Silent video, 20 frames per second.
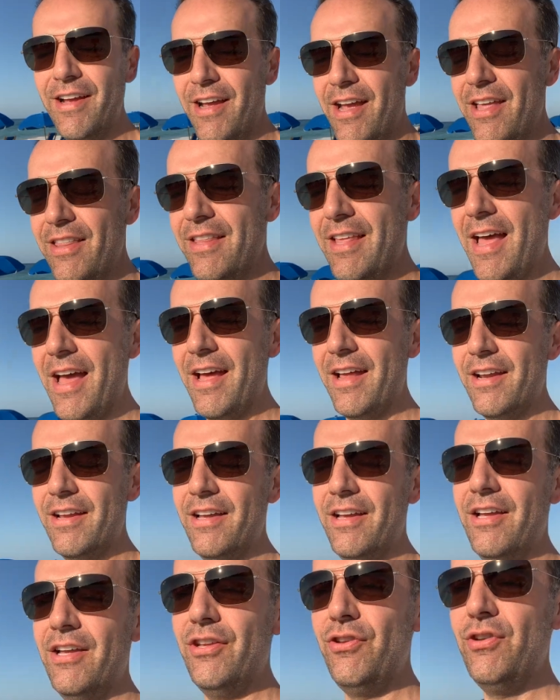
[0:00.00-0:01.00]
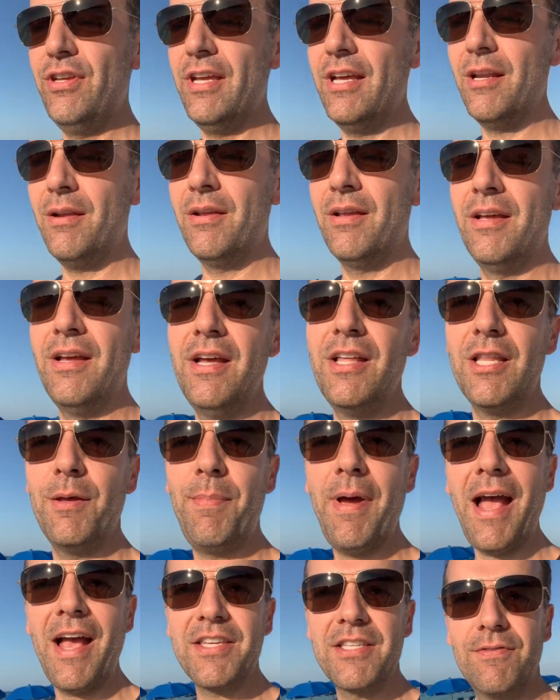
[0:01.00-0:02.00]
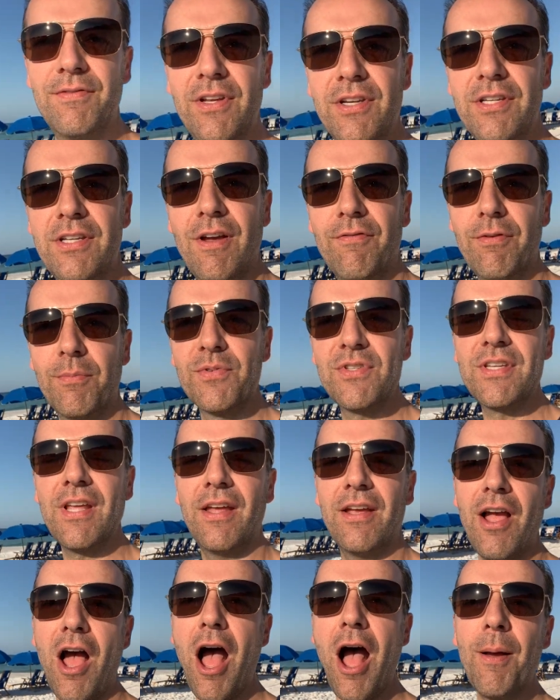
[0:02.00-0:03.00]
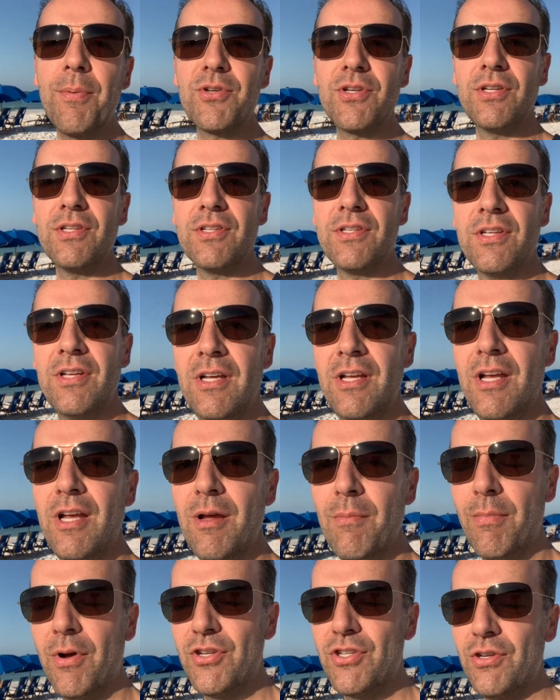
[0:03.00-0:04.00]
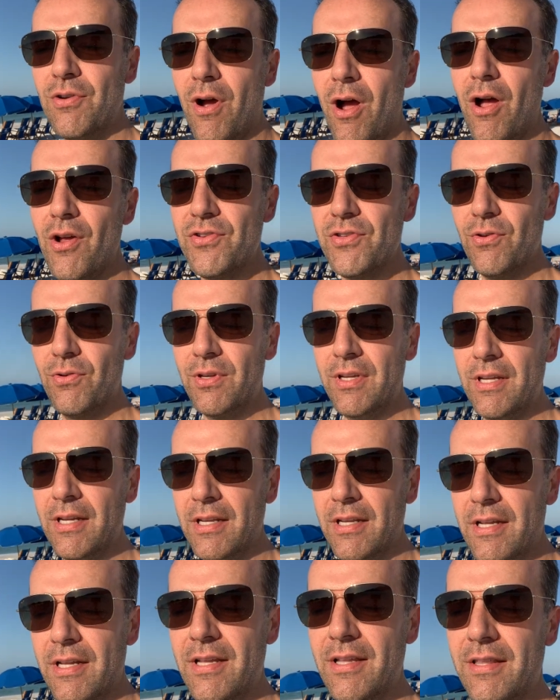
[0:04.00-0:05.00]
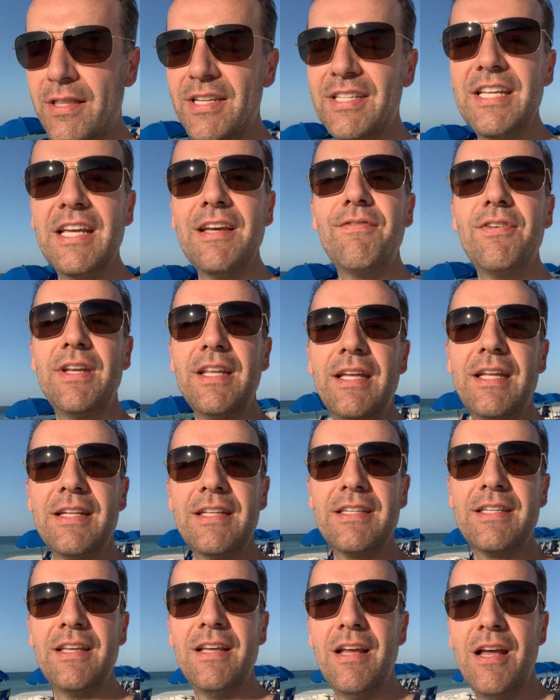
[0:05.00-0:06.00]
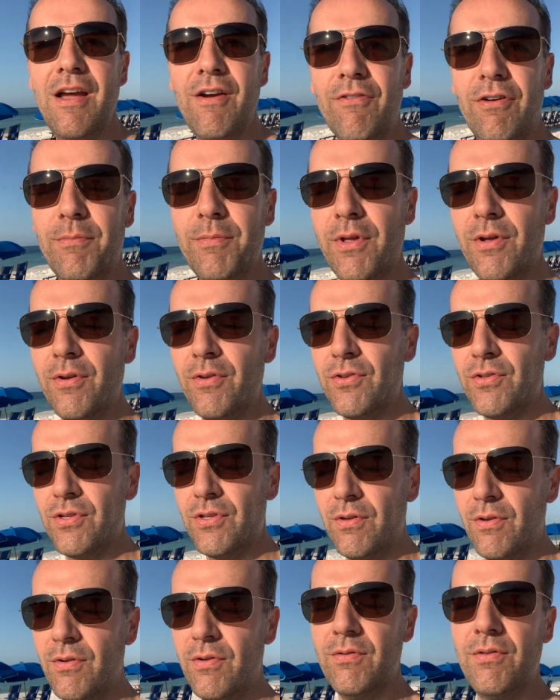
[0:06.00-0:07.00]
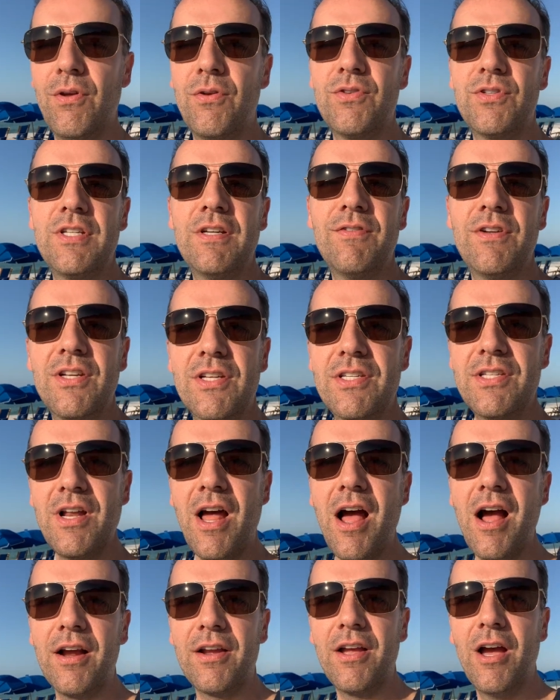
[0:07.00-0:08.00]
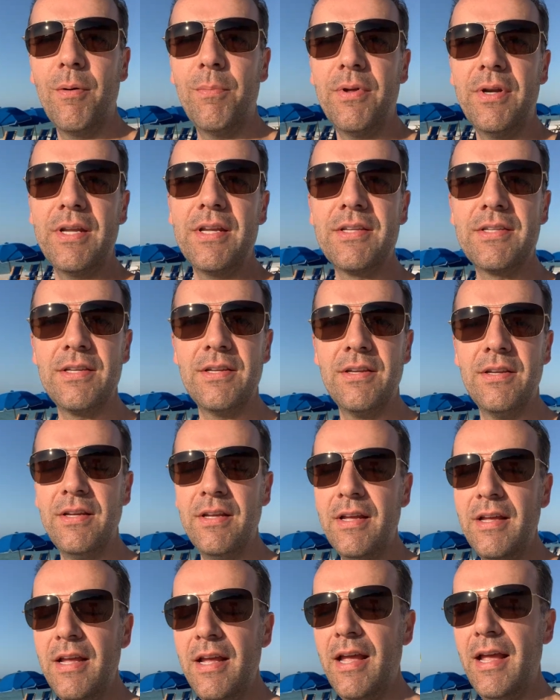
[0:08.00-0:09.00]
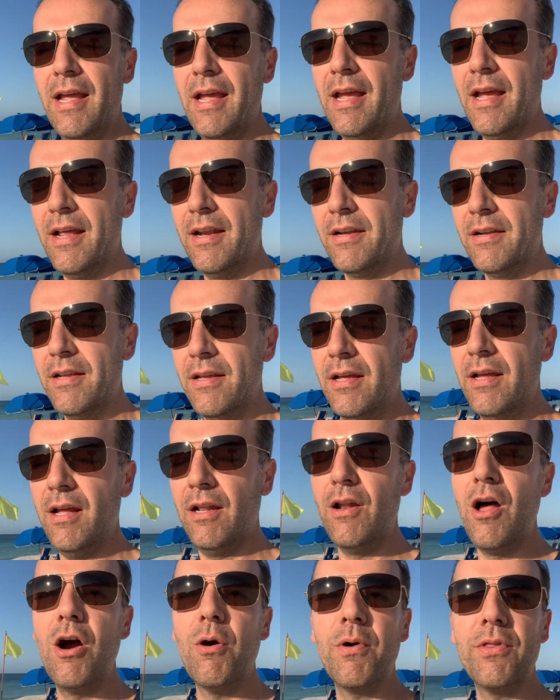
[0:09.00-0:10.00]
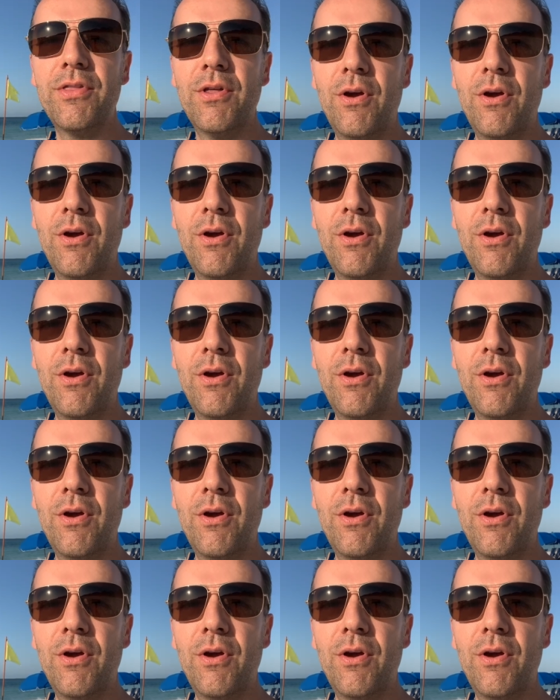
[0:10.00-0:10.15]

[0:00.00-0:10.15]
and that you get the passive income from selling options, but you also get the dividends from those, those dividend stock companies. And along with